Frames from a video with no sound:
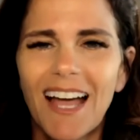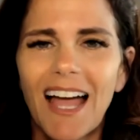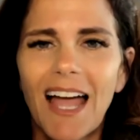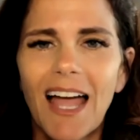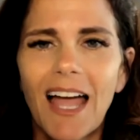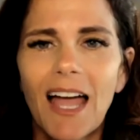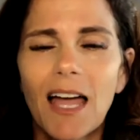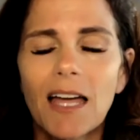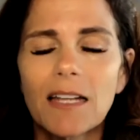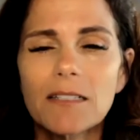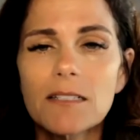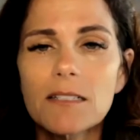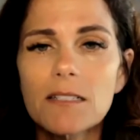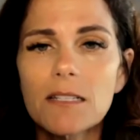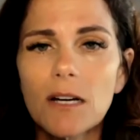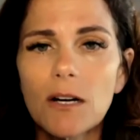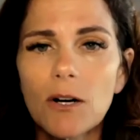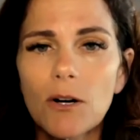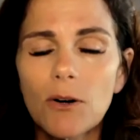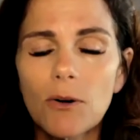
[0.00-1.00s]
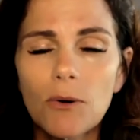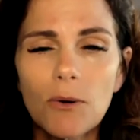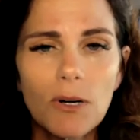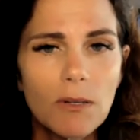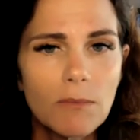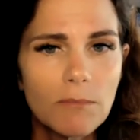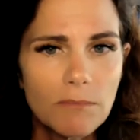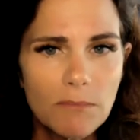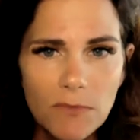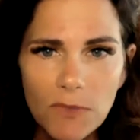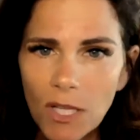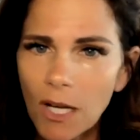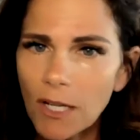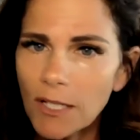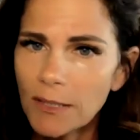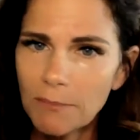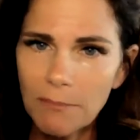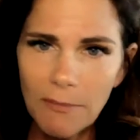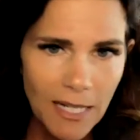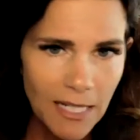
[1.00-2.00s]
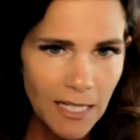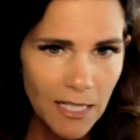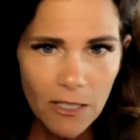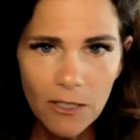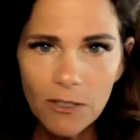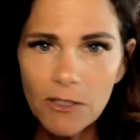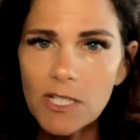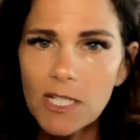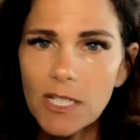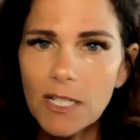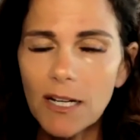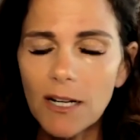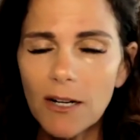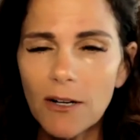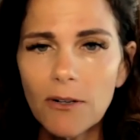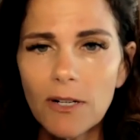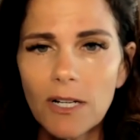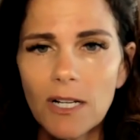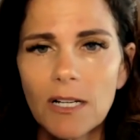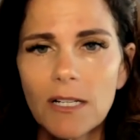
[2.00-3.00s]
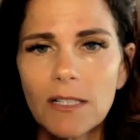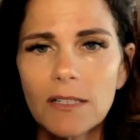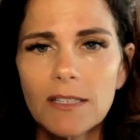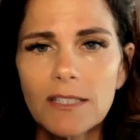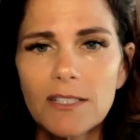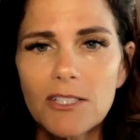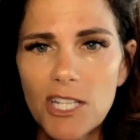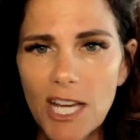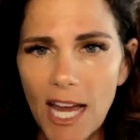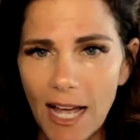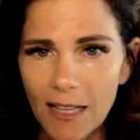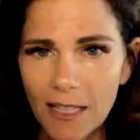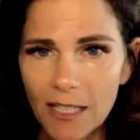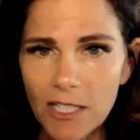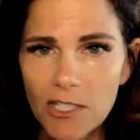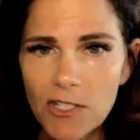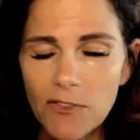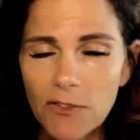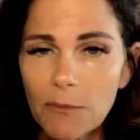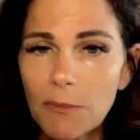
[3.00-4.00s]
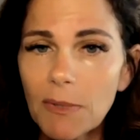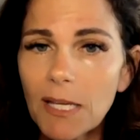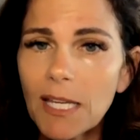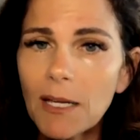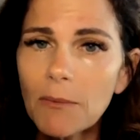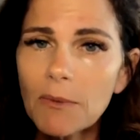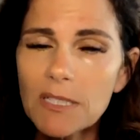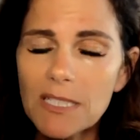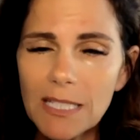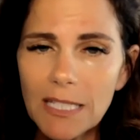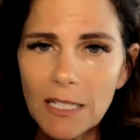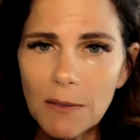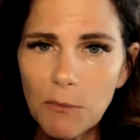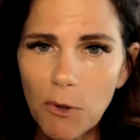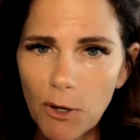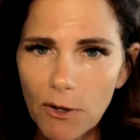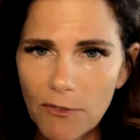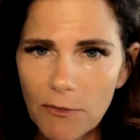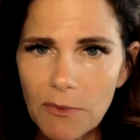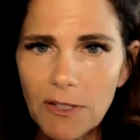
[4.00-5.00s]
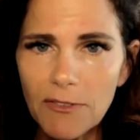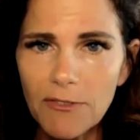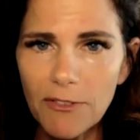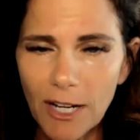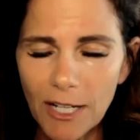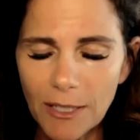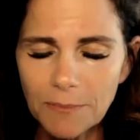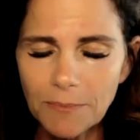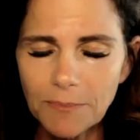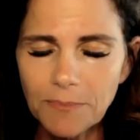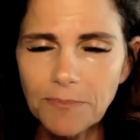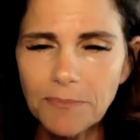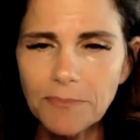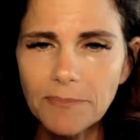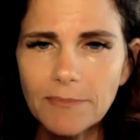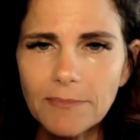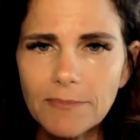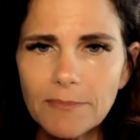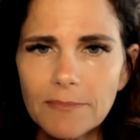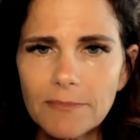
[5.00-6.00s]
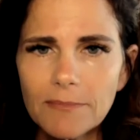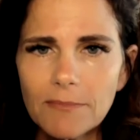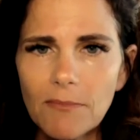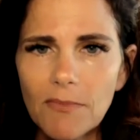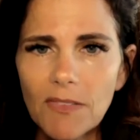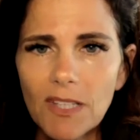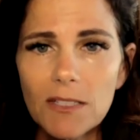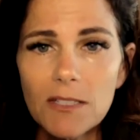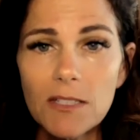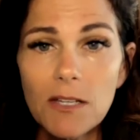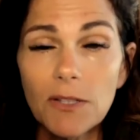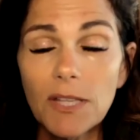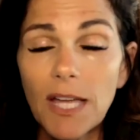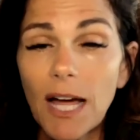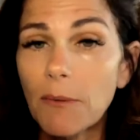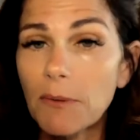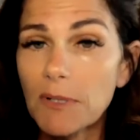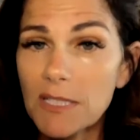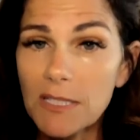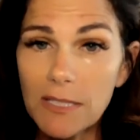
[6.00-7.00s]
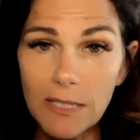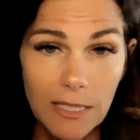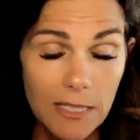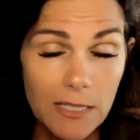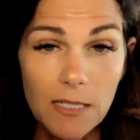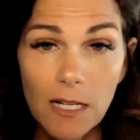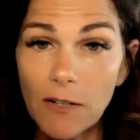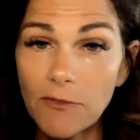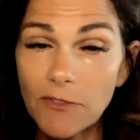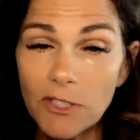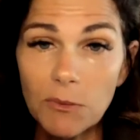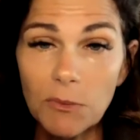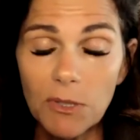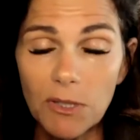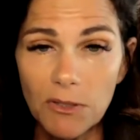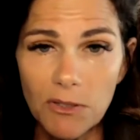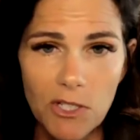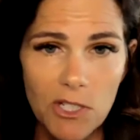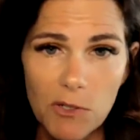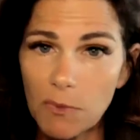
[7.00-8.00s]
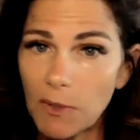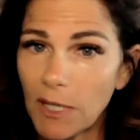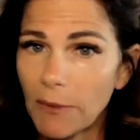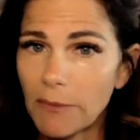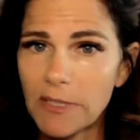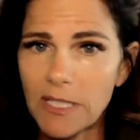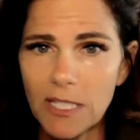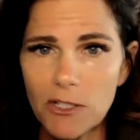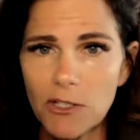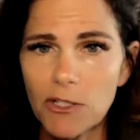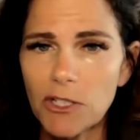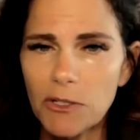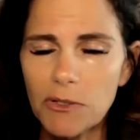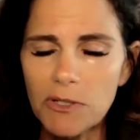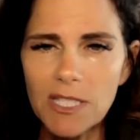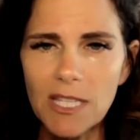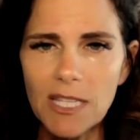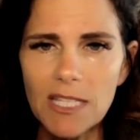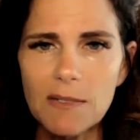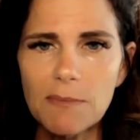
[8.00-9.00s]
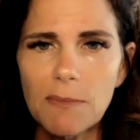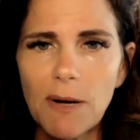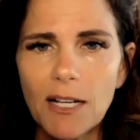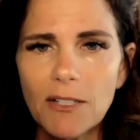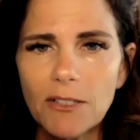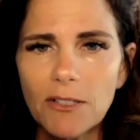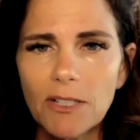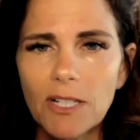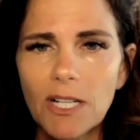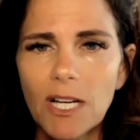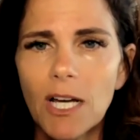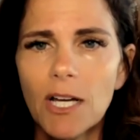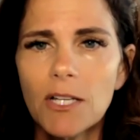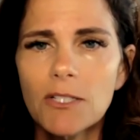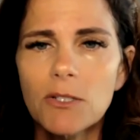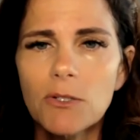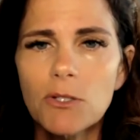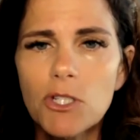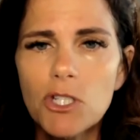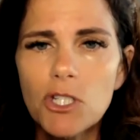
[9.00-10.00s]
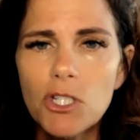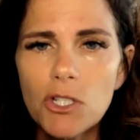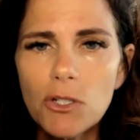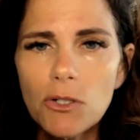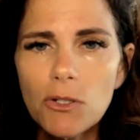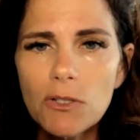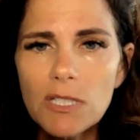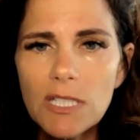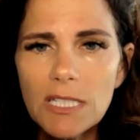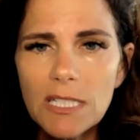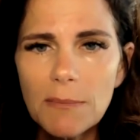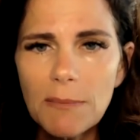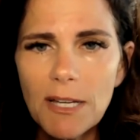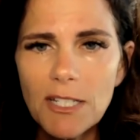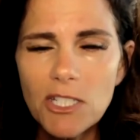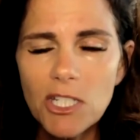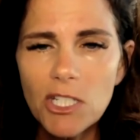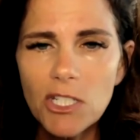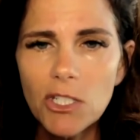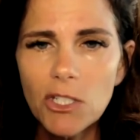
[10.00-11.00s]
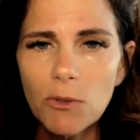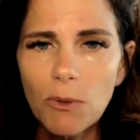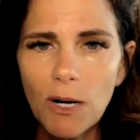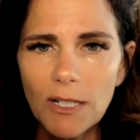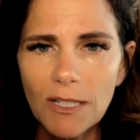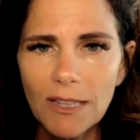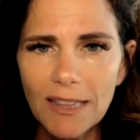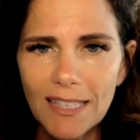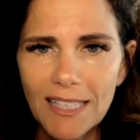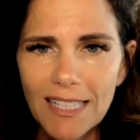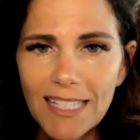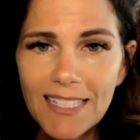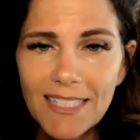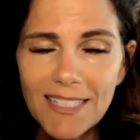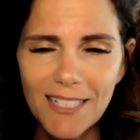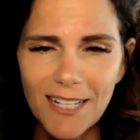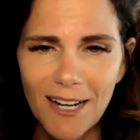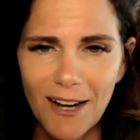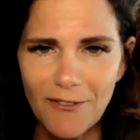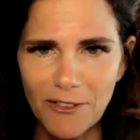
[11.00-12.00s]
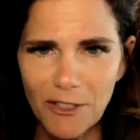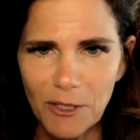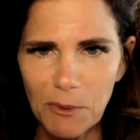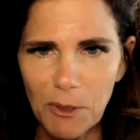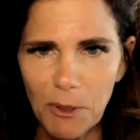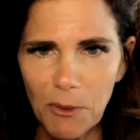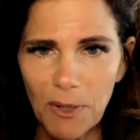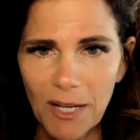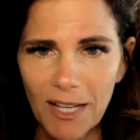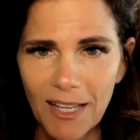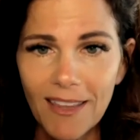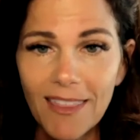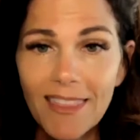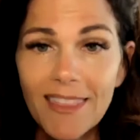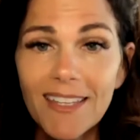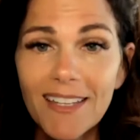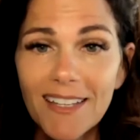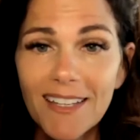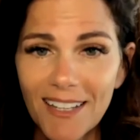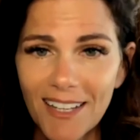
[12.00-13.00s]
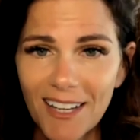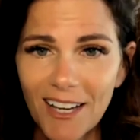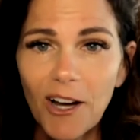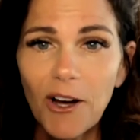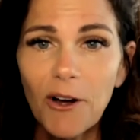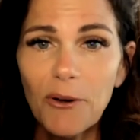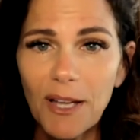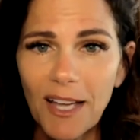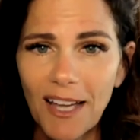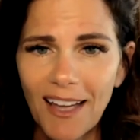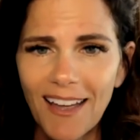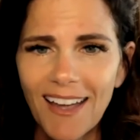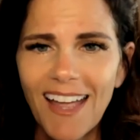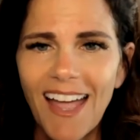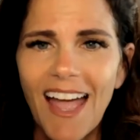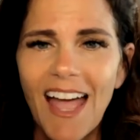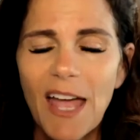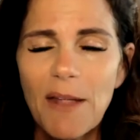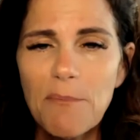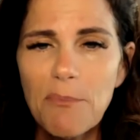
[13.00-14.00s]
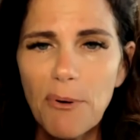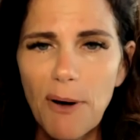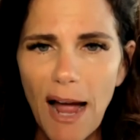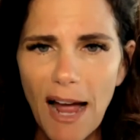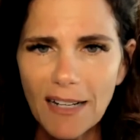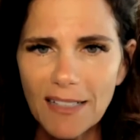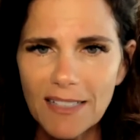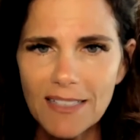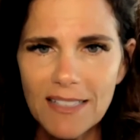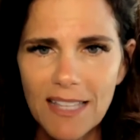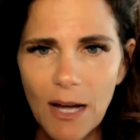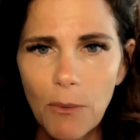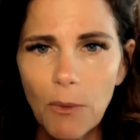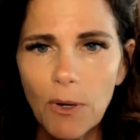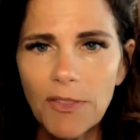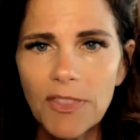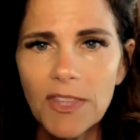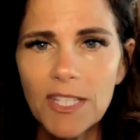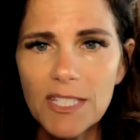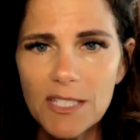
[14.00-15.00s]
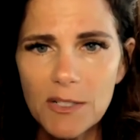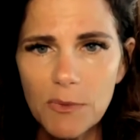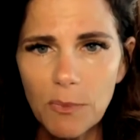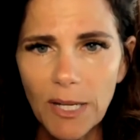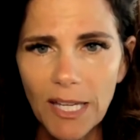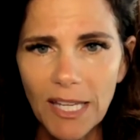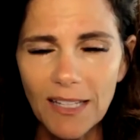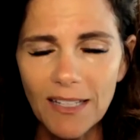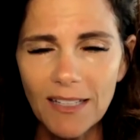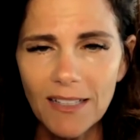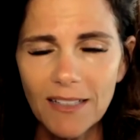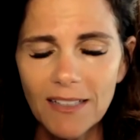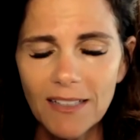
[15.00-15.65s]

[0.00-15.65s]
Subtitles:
And so many years ago, the challenge for me was lead more from the front. So that was least comfortable, just when I was introduced to this model. So choose the dimension you are least comfortable with, okay? And practice that one this week.